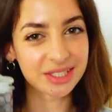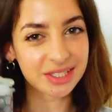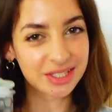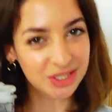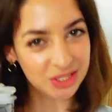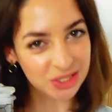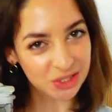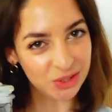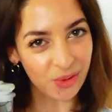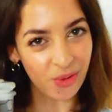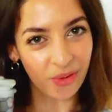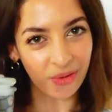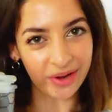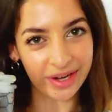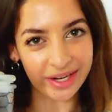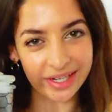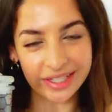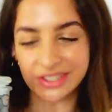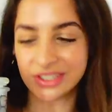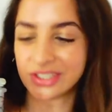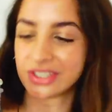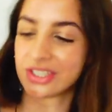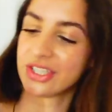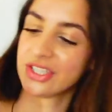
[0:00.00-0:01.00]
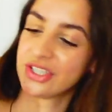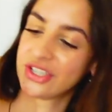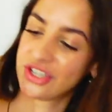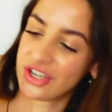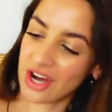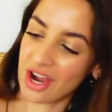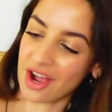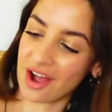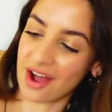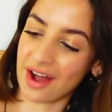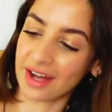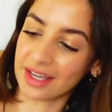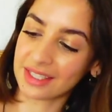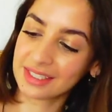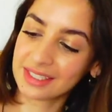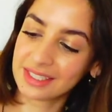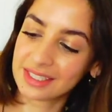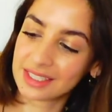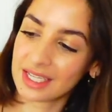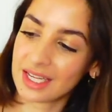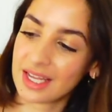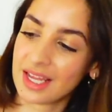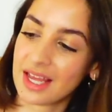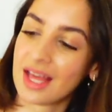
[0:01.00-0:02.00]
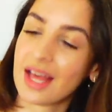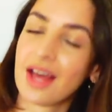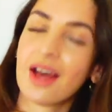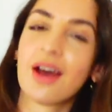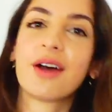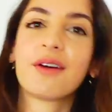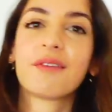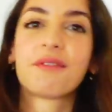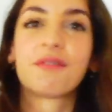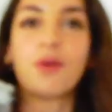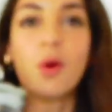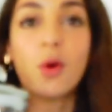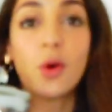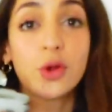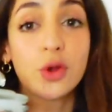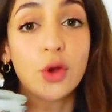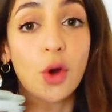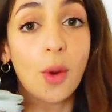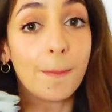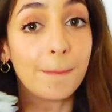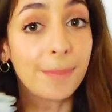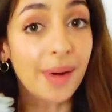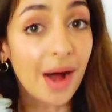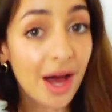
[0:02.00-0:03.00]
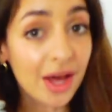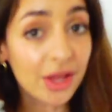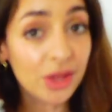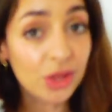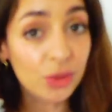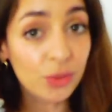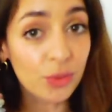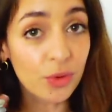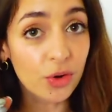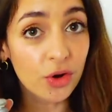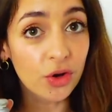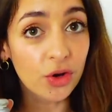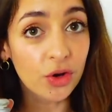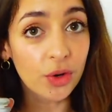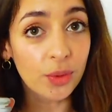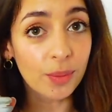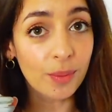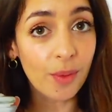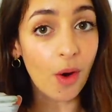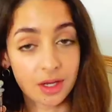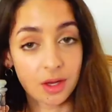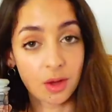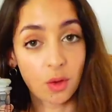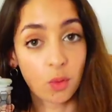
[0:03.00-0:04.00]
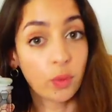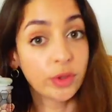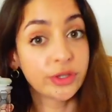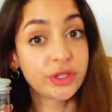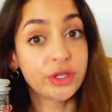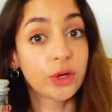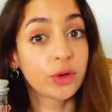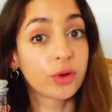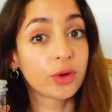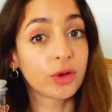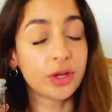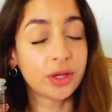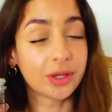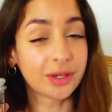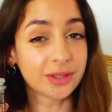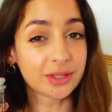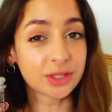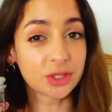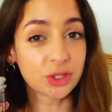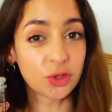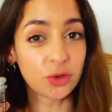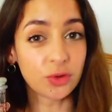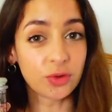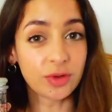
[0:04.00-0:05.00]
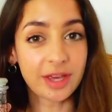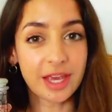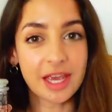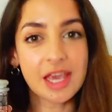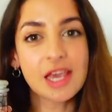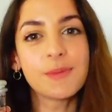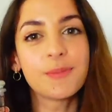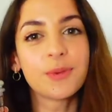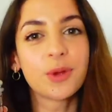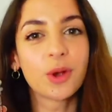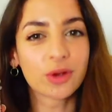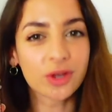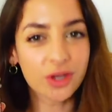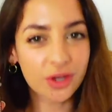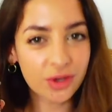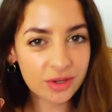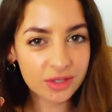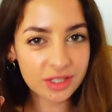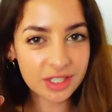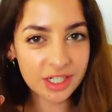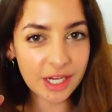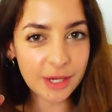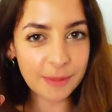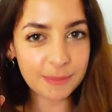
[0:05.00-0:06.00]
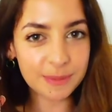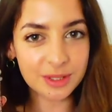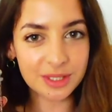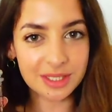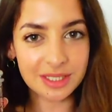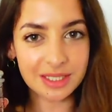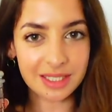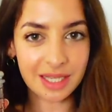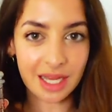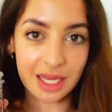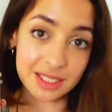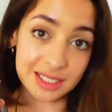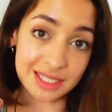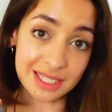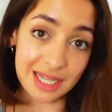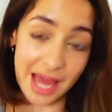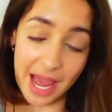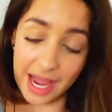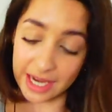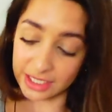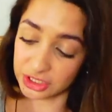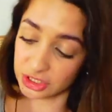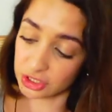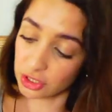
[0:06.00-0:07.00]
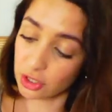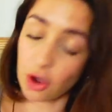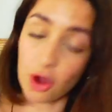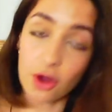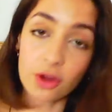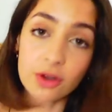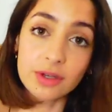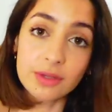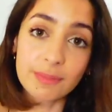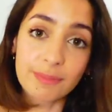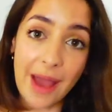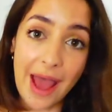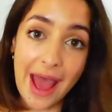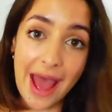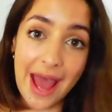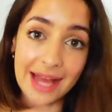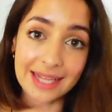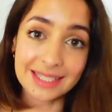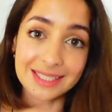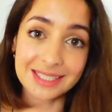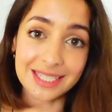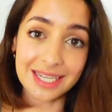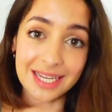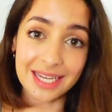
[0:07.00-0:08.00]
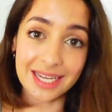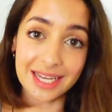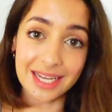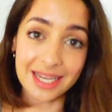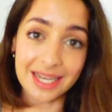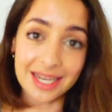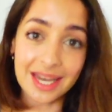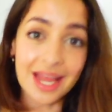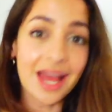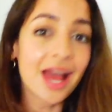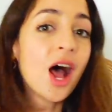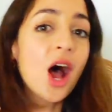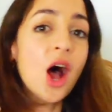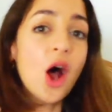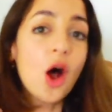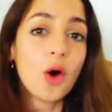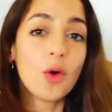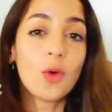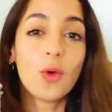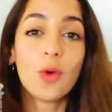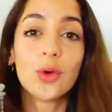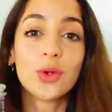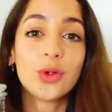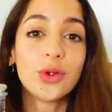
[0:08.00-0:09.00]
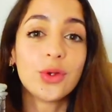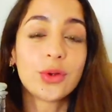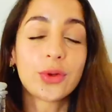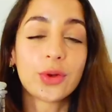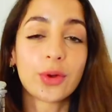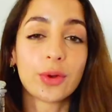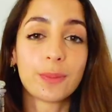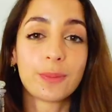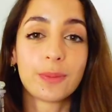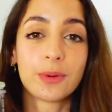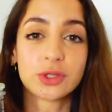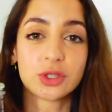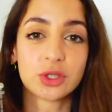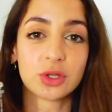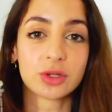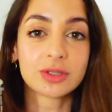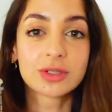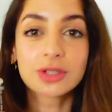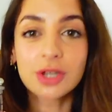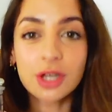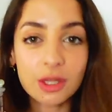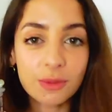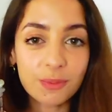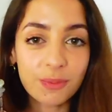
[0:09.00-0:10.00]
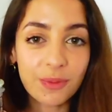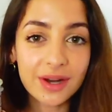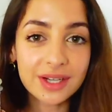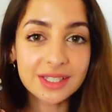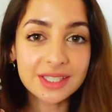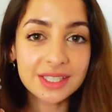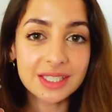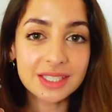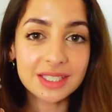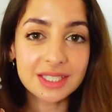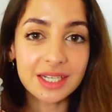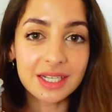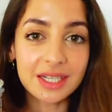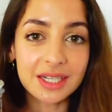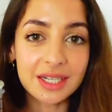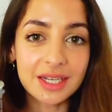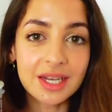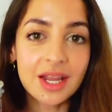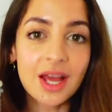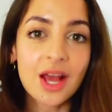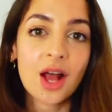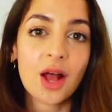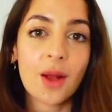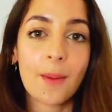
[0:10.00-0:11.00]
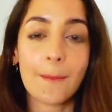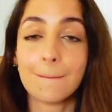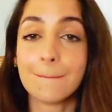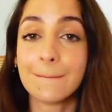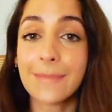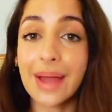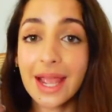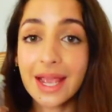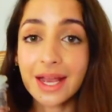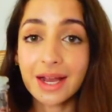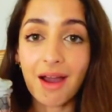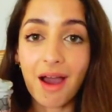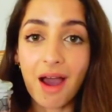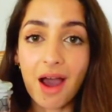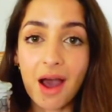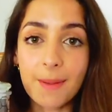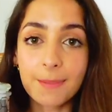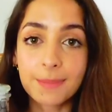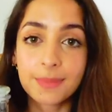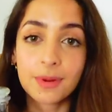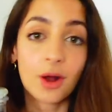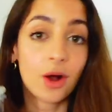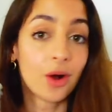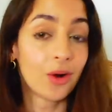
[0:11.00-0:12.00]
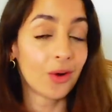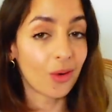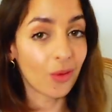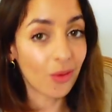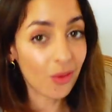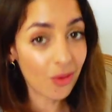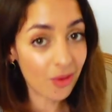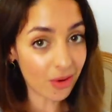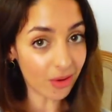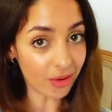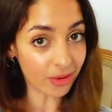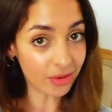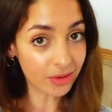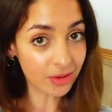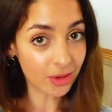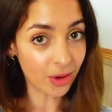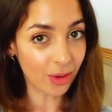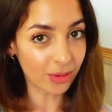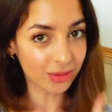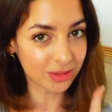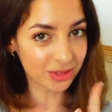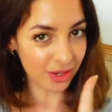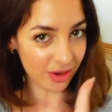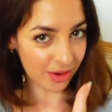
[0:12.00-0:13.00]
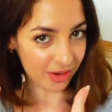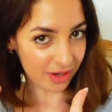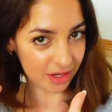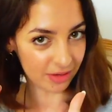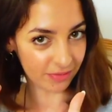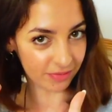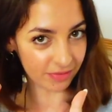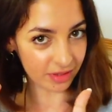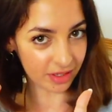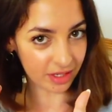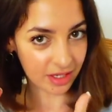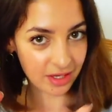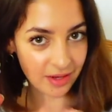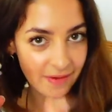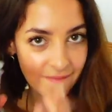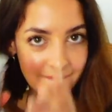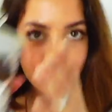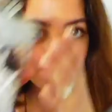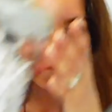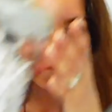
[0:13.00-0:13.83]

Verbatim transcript: storage jars for your bathroom, which you could use to keep your Q-tips slash cotton pads in, or you could put your toothbrushes in, makeup, or alternatively,